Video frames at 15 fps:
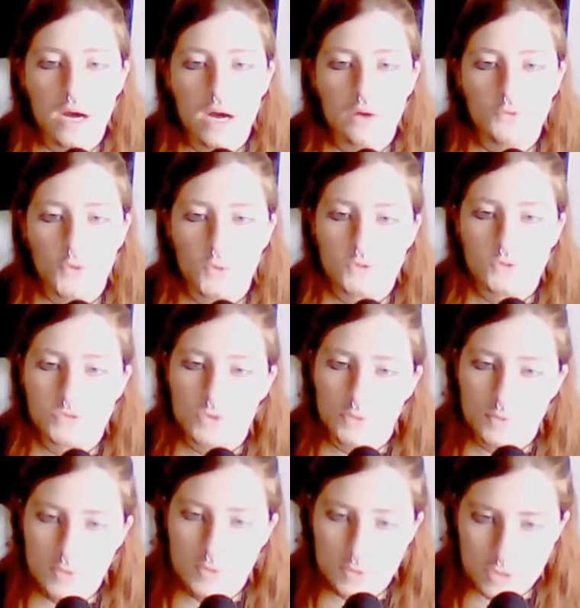Of course, there
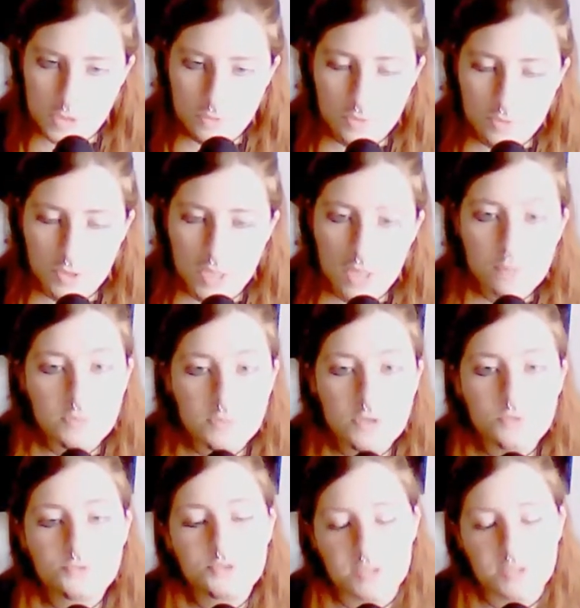were children that
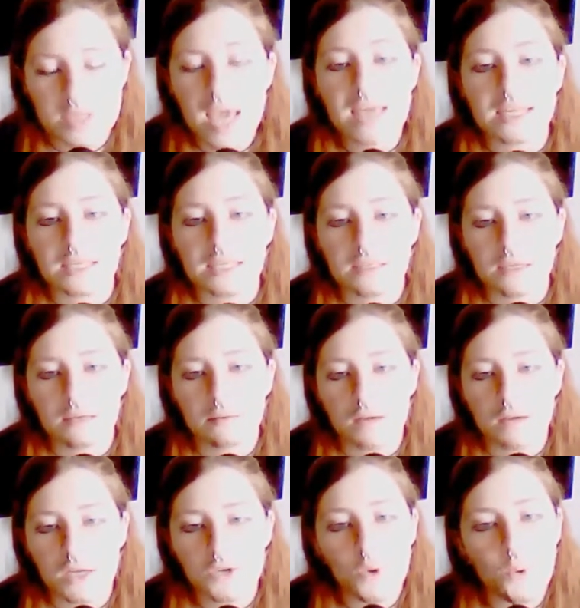abused Teddy,
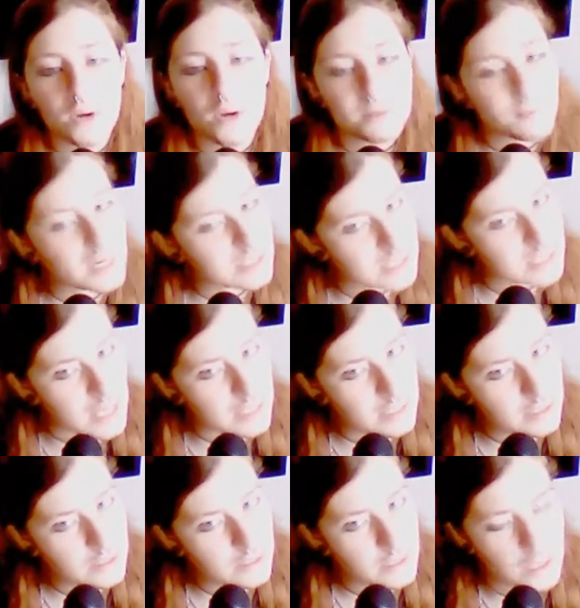and no one but
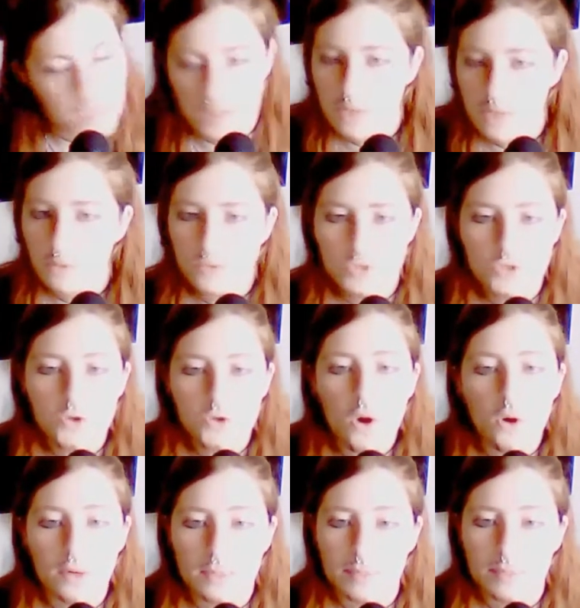Teddy, and no one
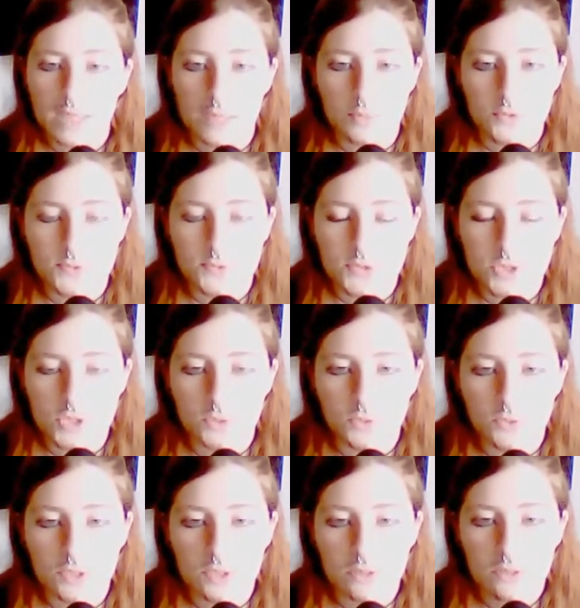saw anybody abuse the
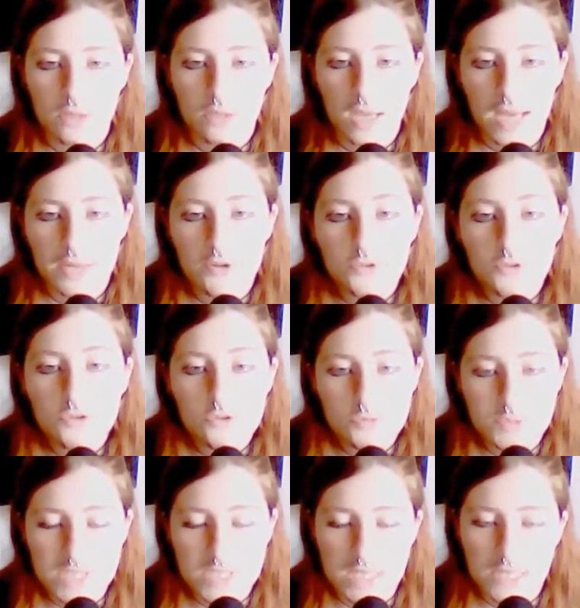children. And in those
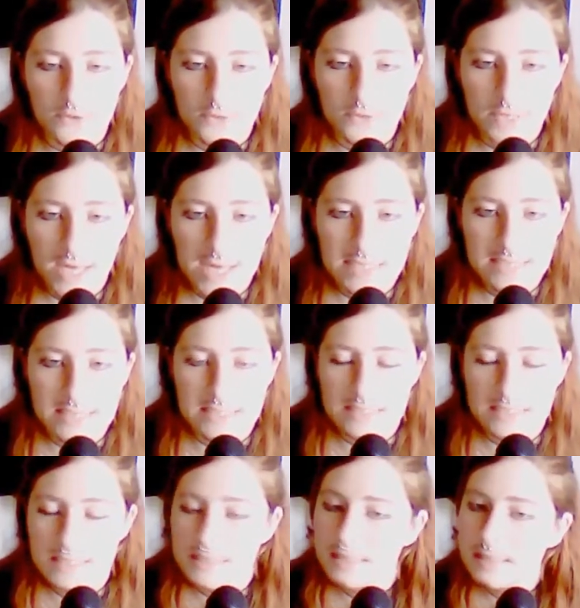particular
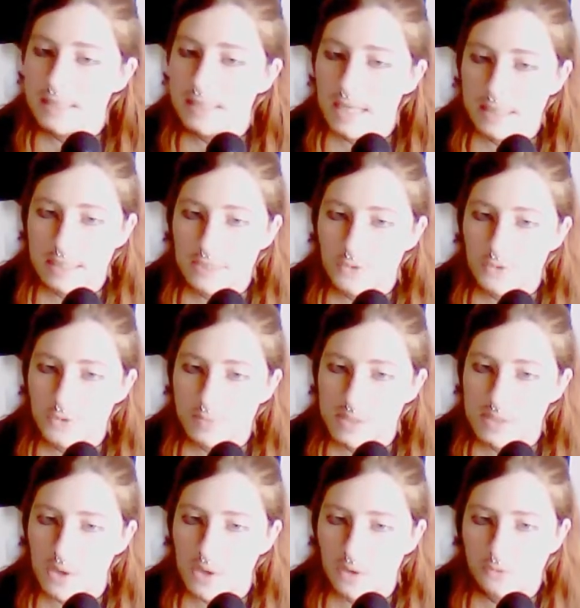cases, nothing could be
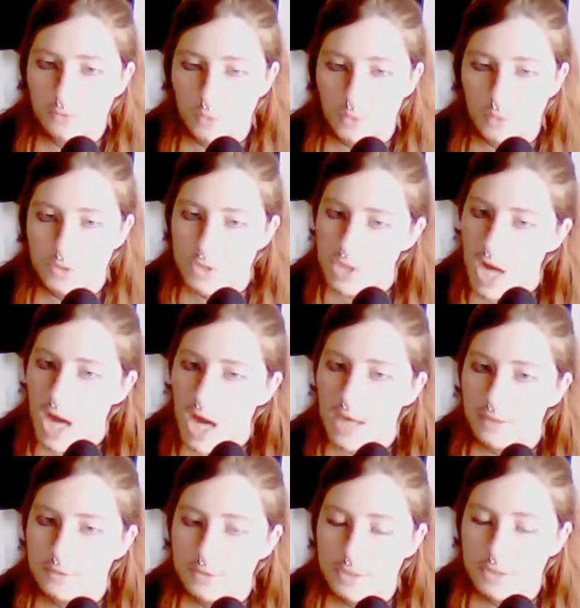done for the
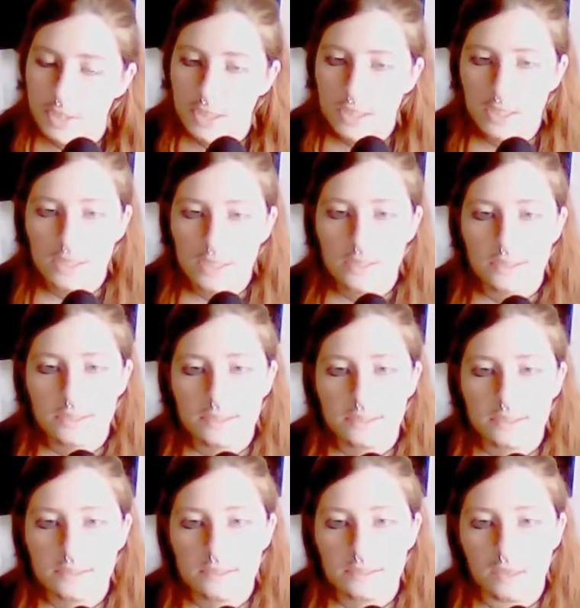child,
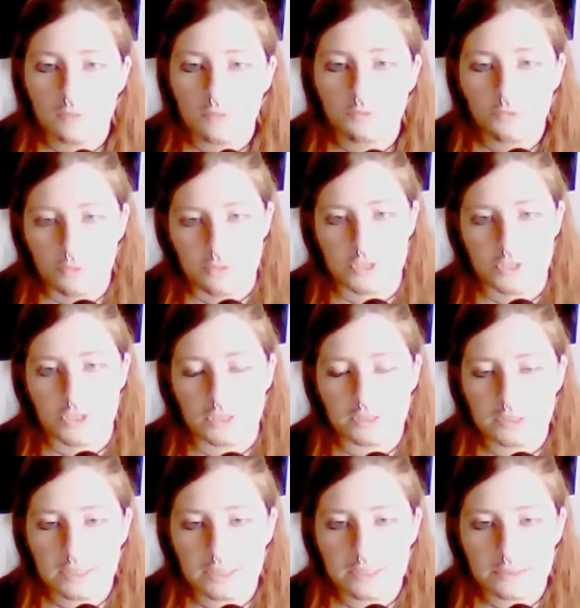
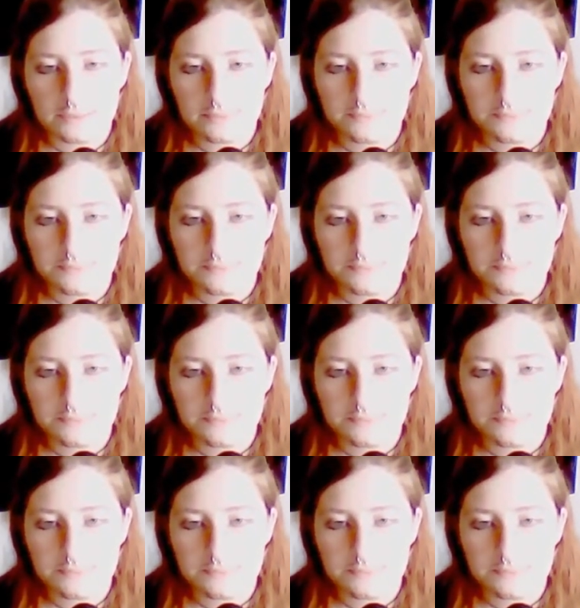unfortunately.